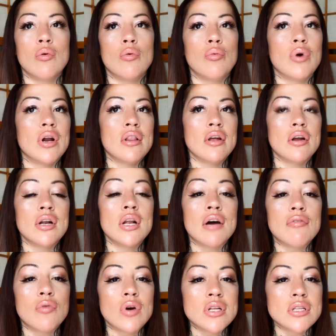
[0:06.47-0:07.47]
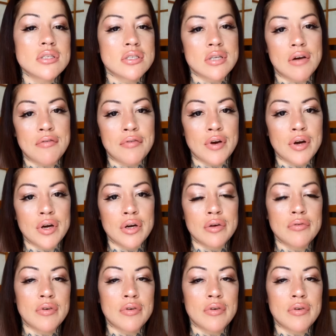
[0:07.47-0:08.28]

one of their loved ones suffer